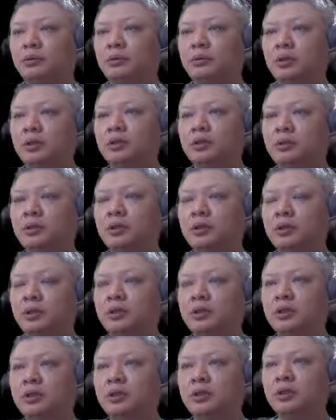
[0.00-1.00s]
to this
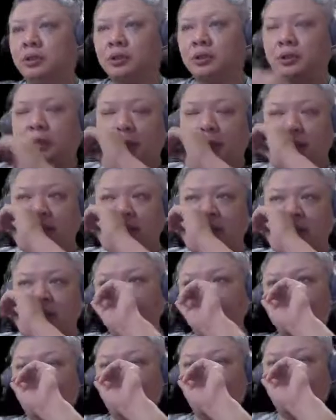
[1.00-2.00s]
intersection and
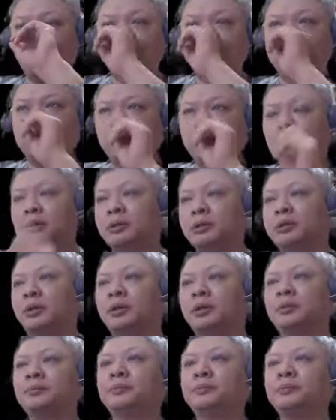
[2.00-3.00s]
gain back lost
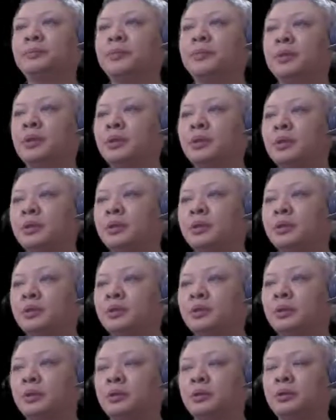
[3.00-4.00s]
material.
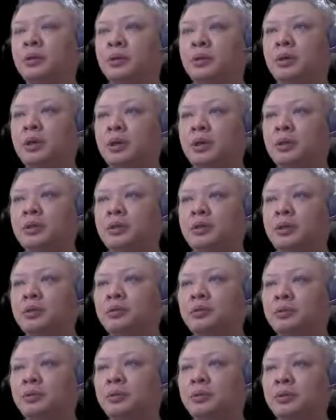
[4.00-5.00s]
So
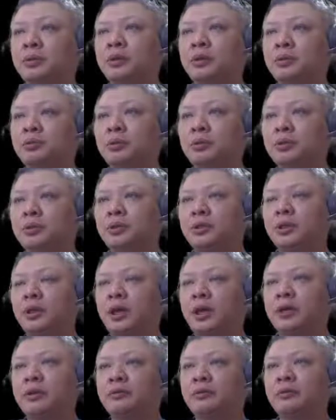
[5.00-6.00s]
this was the
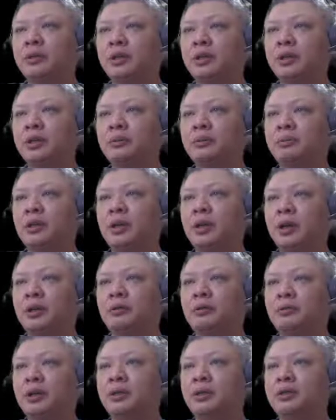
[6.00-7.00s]
line of thinking
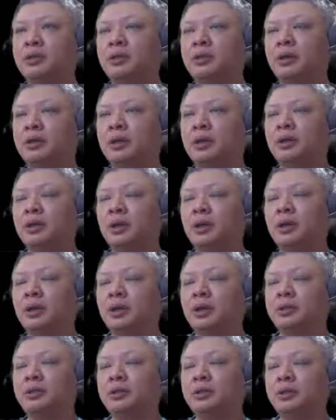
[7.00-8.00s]
behind red's
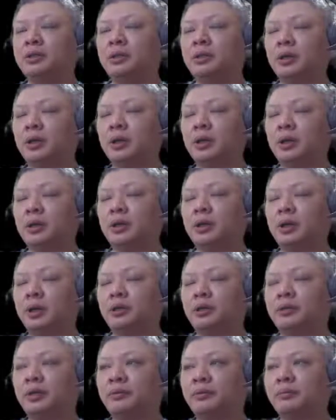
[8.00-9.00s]

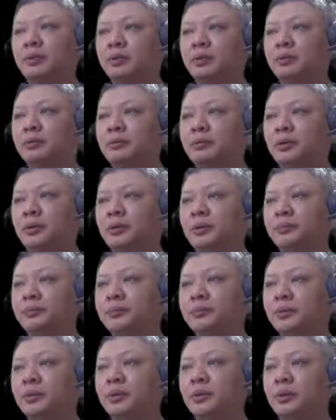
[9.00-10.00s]
r7 plus 3.
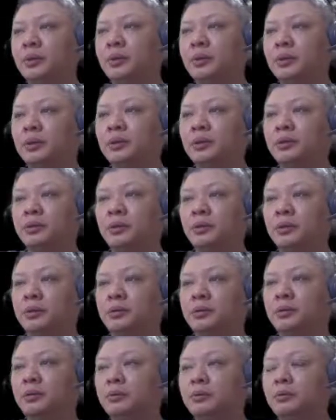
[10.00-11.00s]

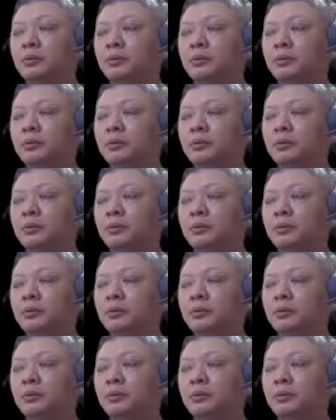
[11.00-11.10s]
So